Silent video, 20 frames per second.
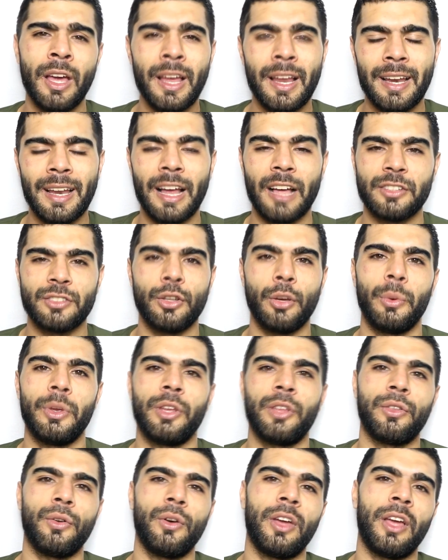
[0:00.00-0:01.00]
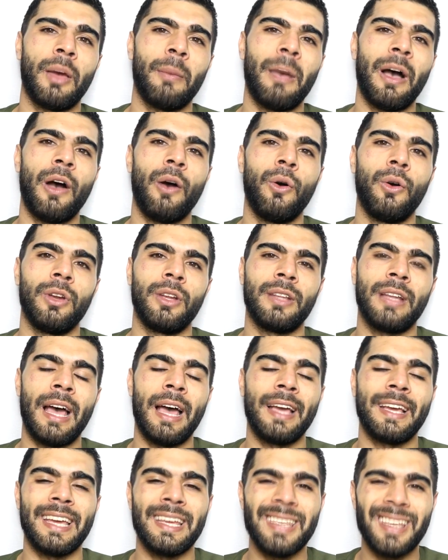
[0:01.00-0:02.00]
Let us know what you think about all of
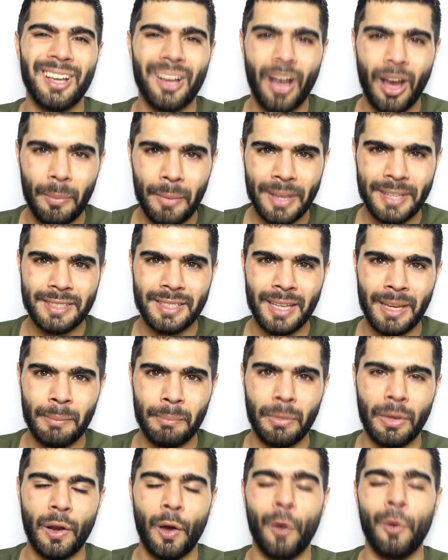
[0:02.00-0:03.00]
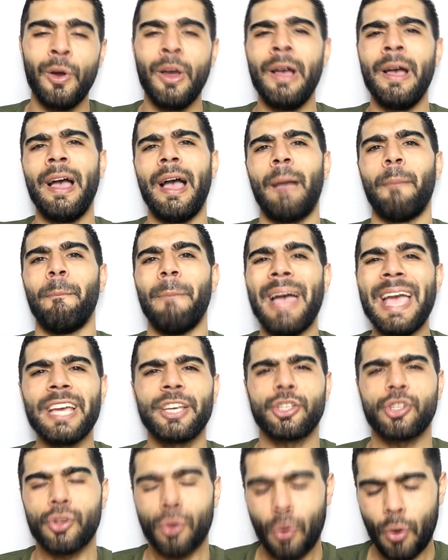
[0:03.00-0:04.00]
that. Get your comments in below. And make
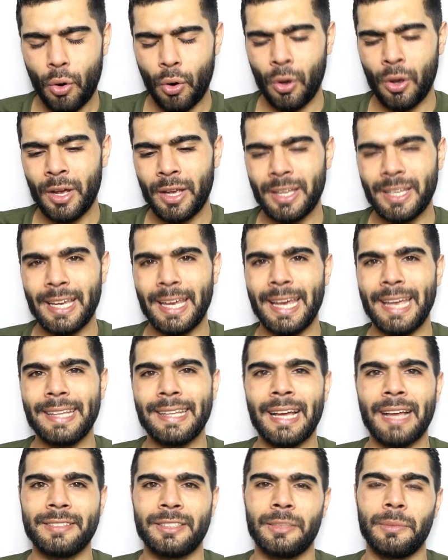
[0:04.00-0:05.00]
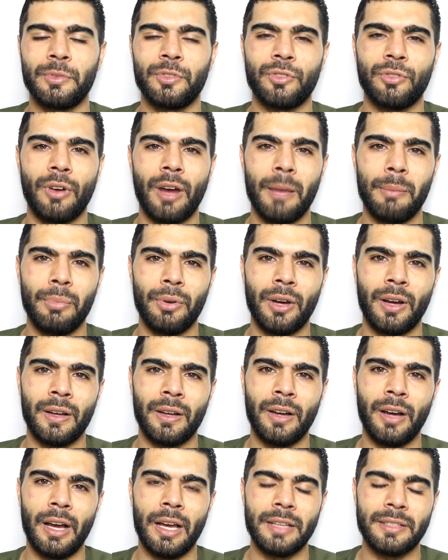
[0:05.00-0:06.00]
sure you hit that subscribe button,
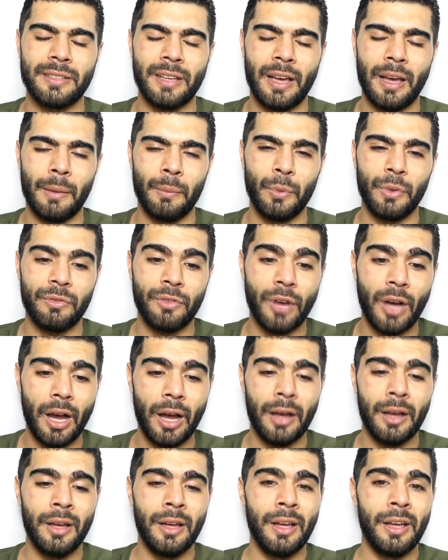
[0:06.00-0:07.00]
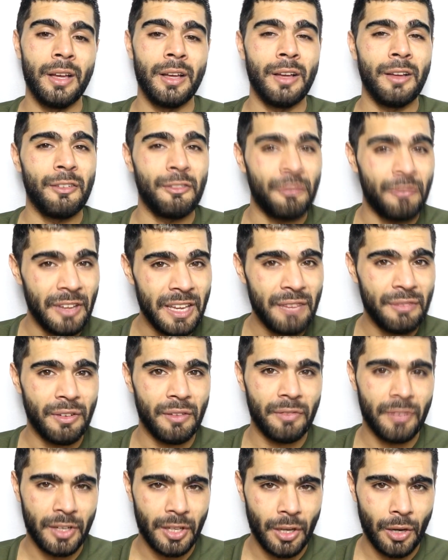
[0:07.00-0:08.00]
guys. We've got FIFA
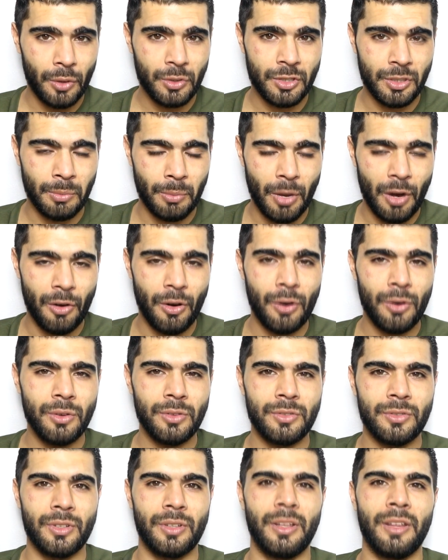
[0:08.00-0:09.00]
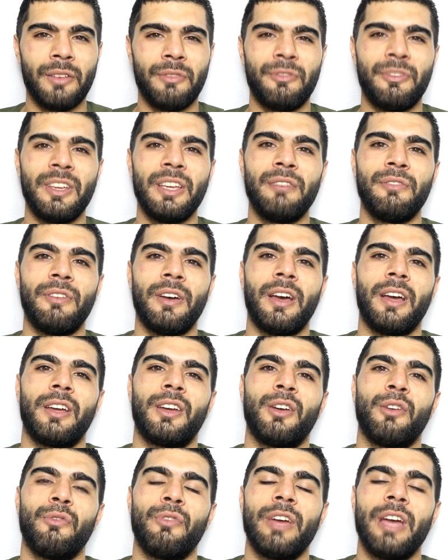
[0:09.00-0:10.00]
video tomorrow. So the FIFA
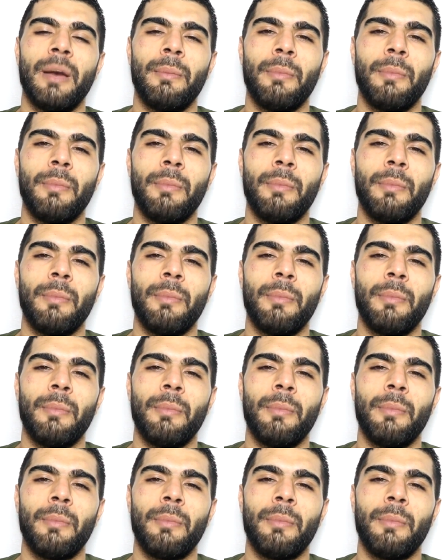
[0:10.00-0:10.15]
career